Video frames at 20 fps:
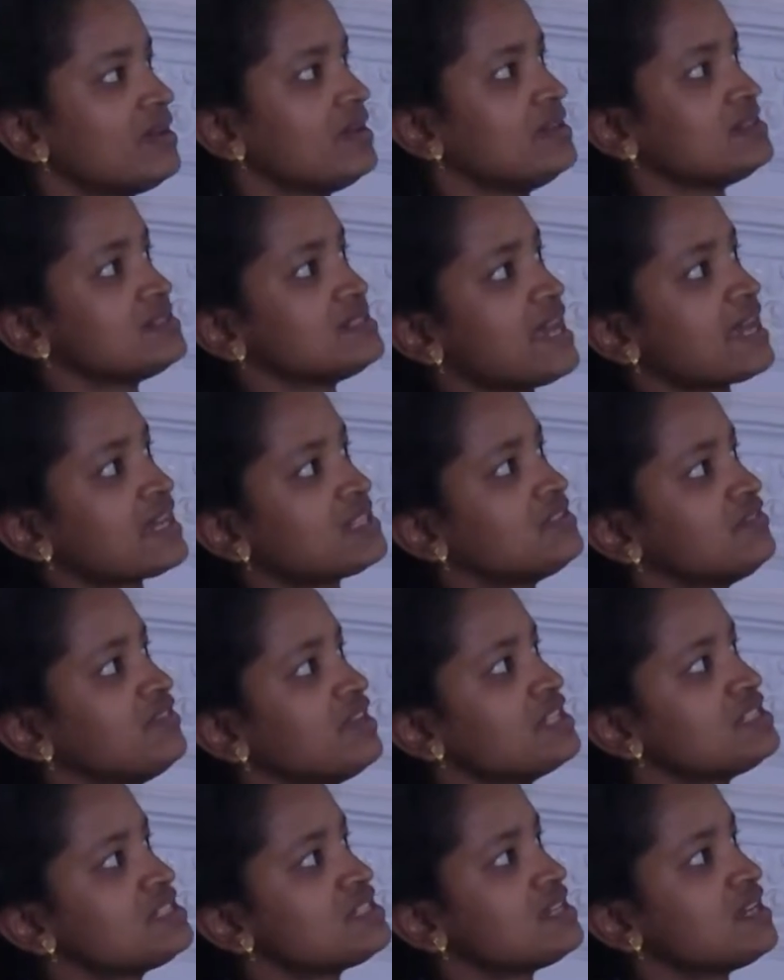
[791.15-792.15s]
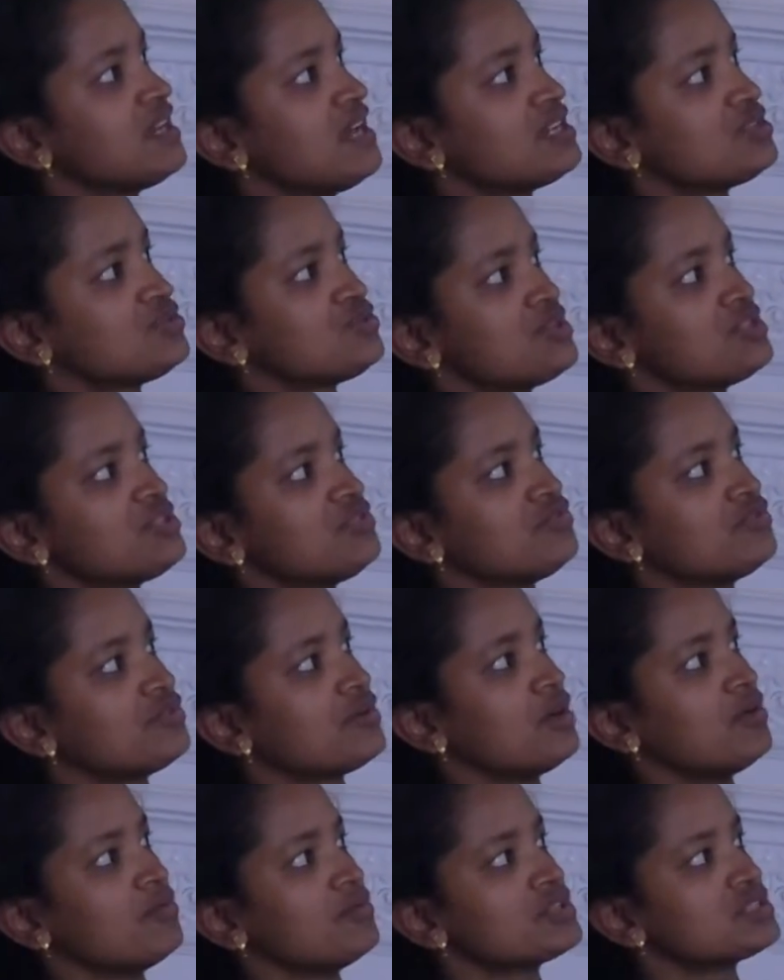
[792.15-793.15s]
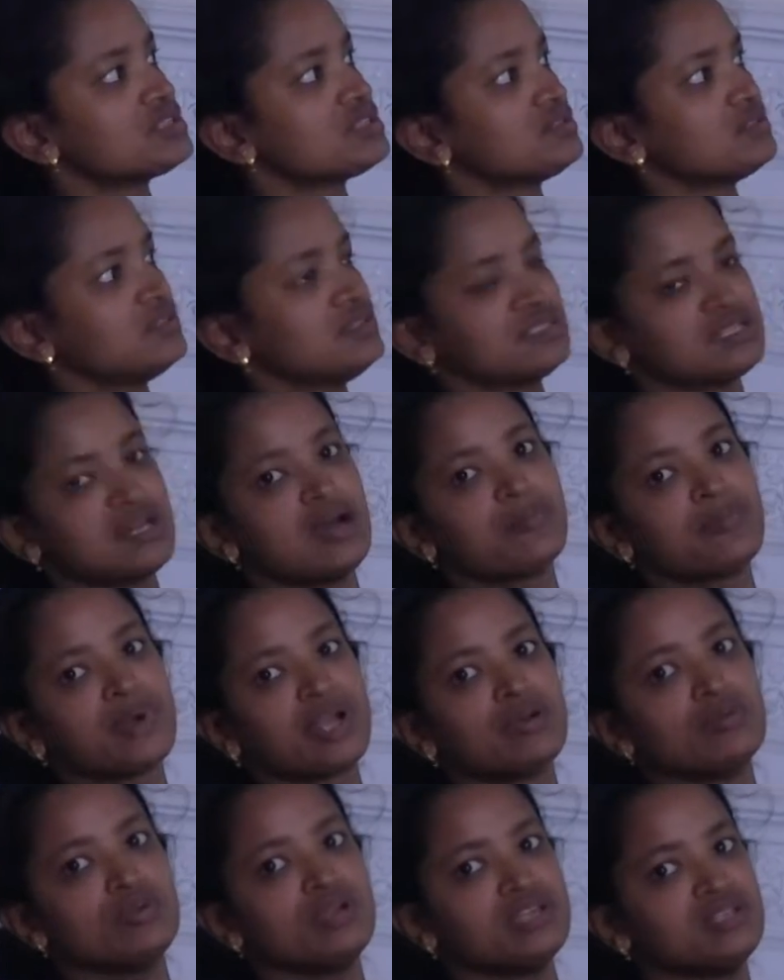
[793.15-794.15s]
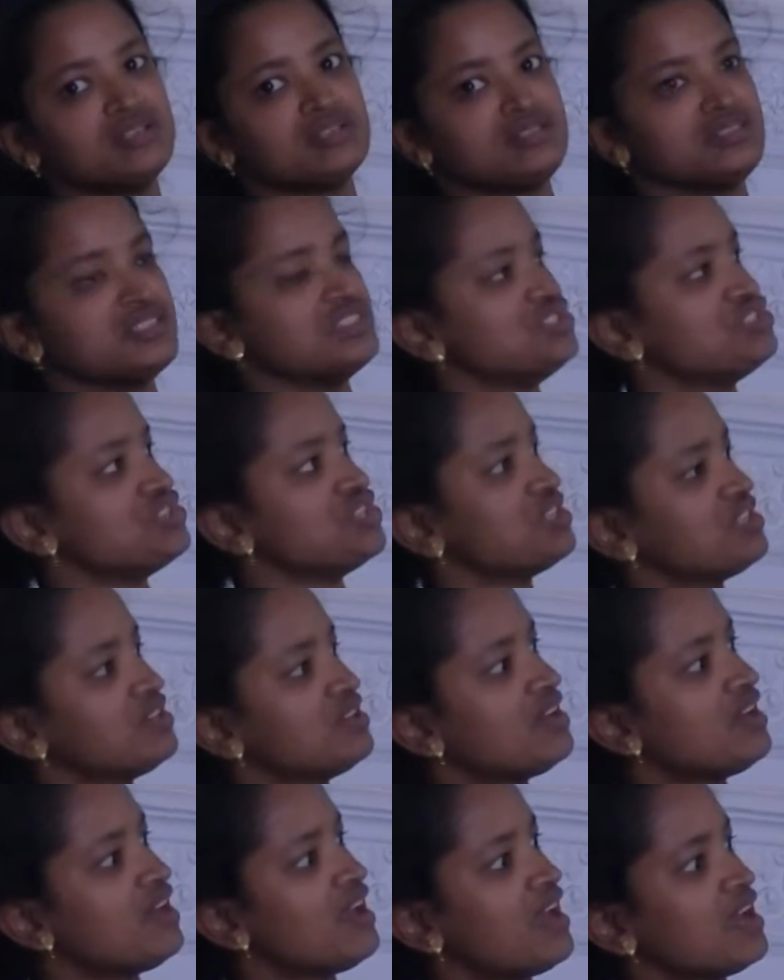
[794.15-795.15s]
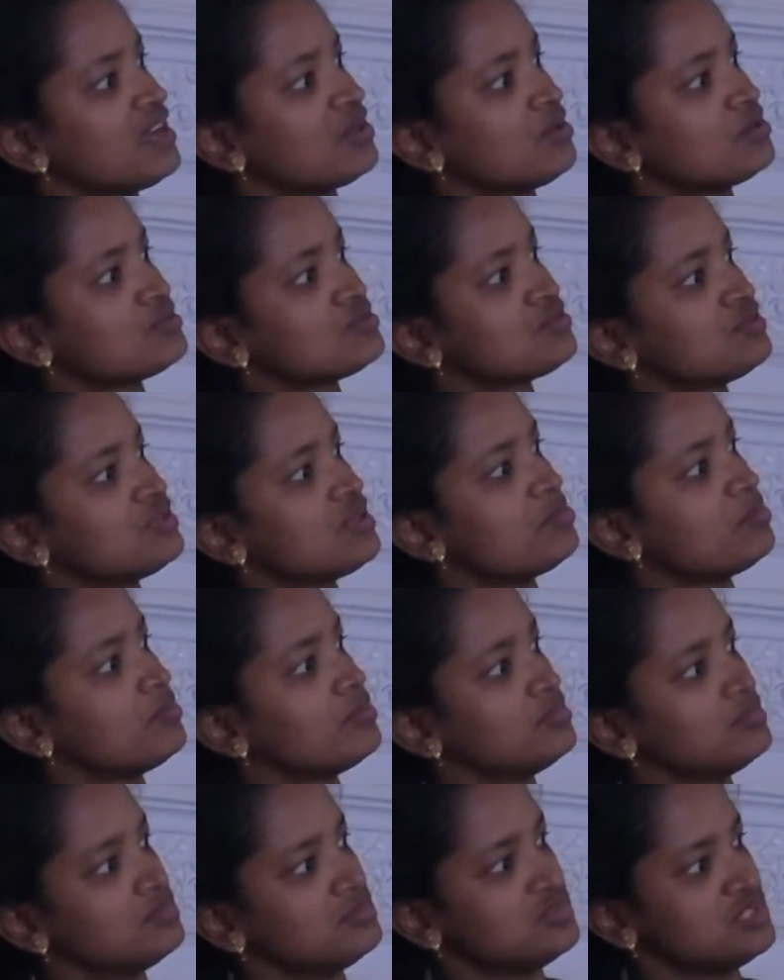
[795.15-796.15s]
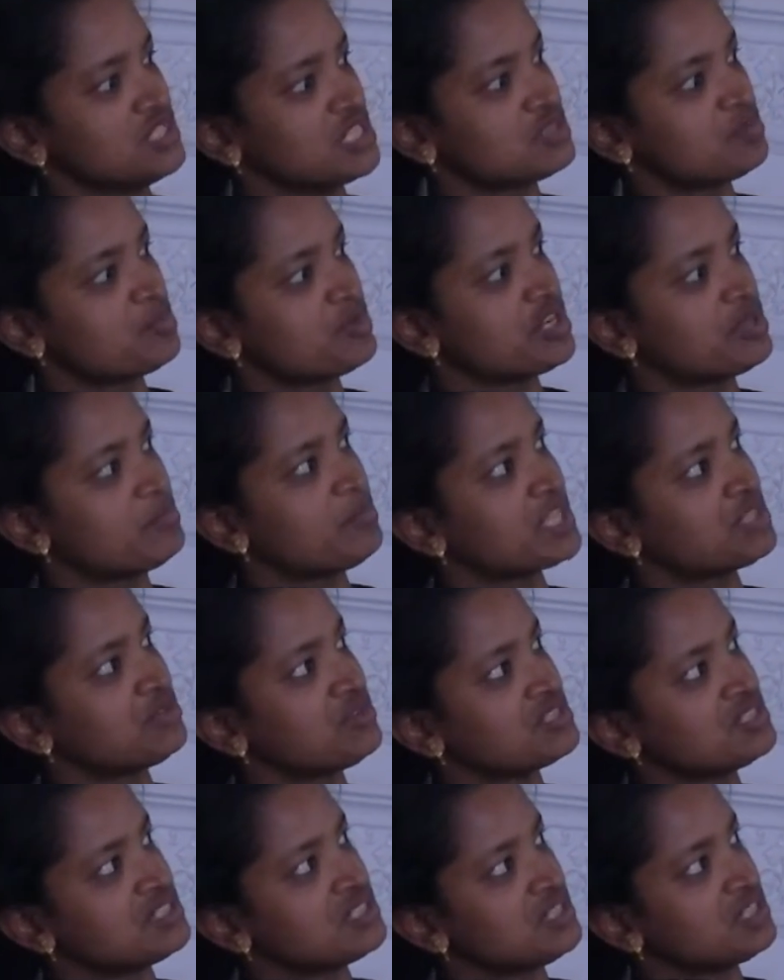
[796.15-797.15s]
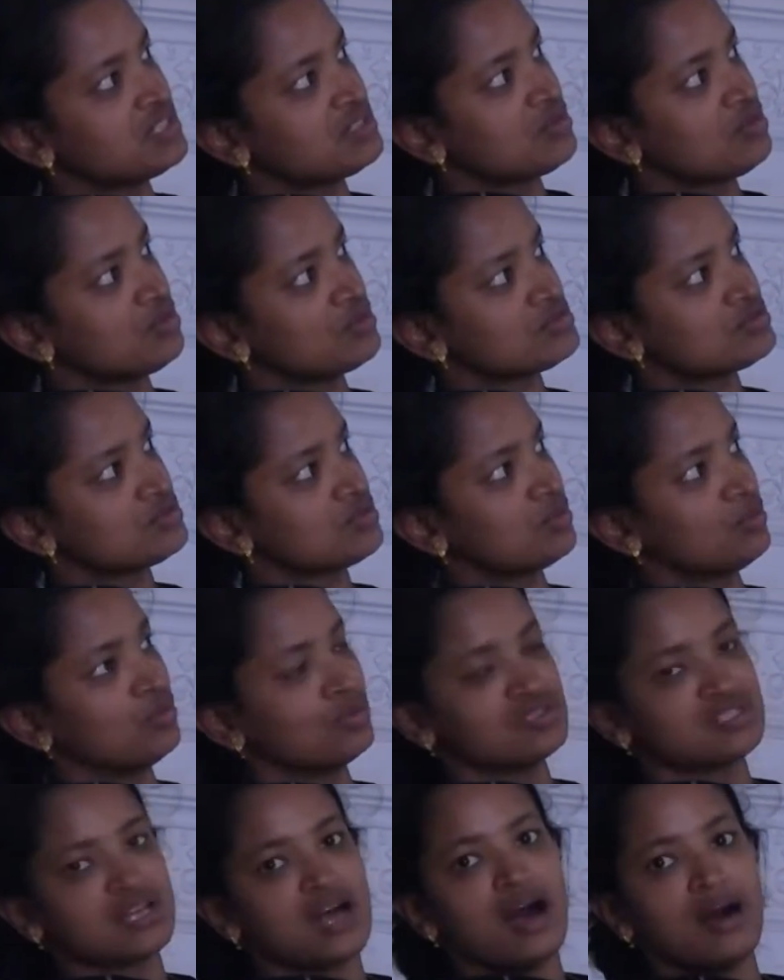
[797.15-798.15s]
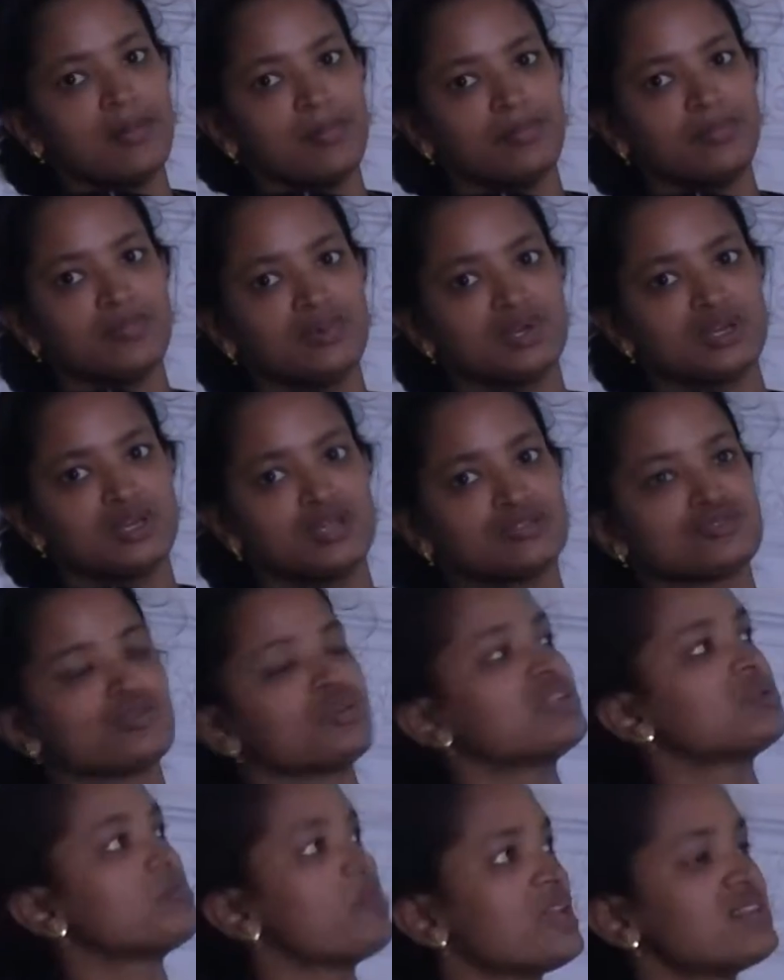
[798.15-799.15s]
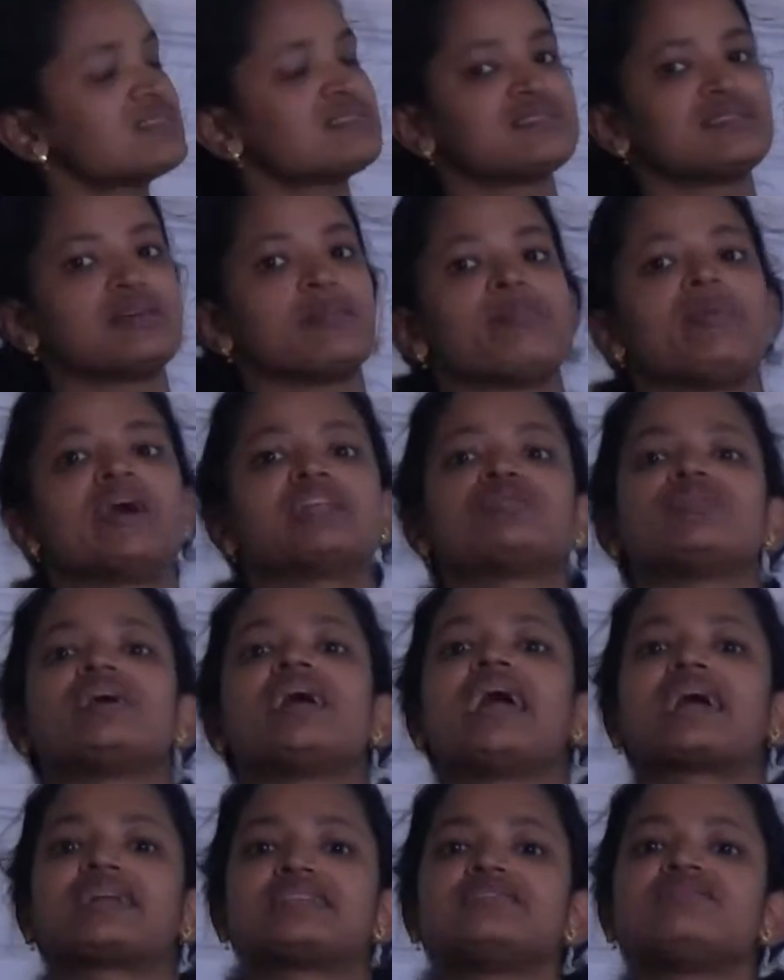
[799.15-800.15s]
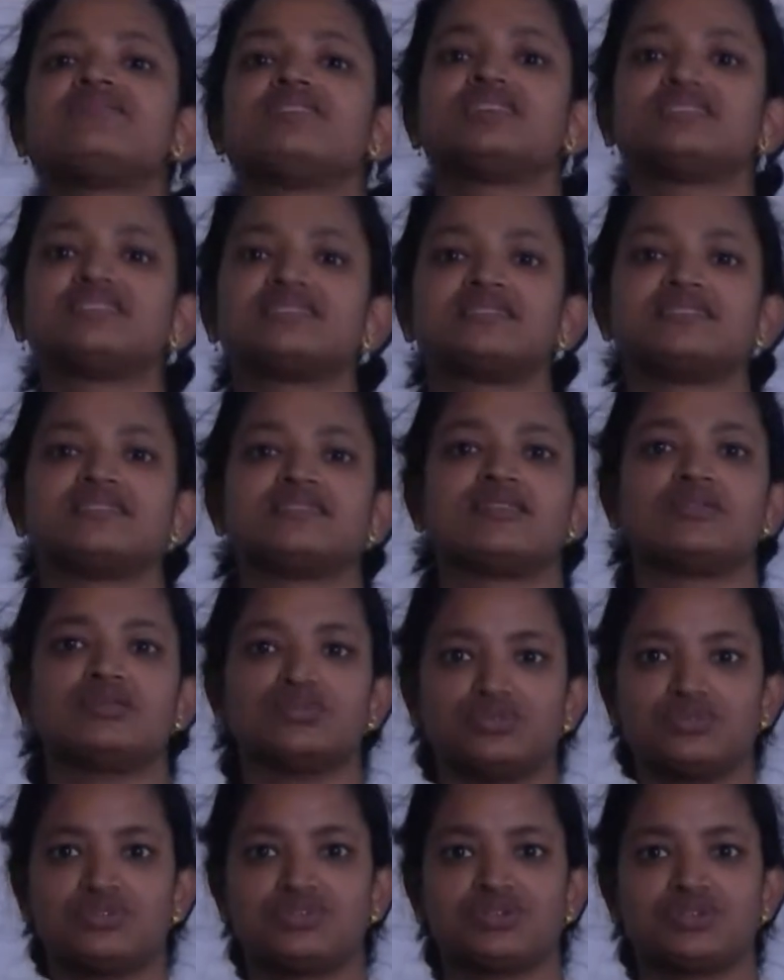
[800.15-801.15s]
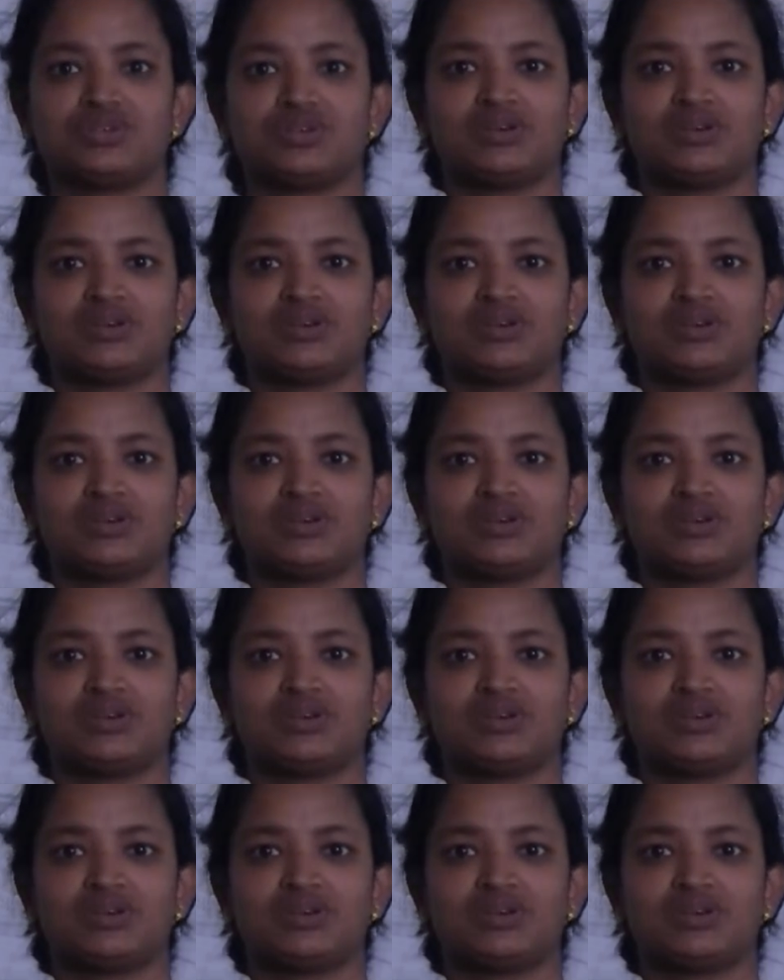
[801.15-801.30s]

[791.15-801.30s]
It's activated at 24 hours. It's upregulated with gene. And also the jasmonate pathway gene, it also goes up. So it means the pathway activated in the root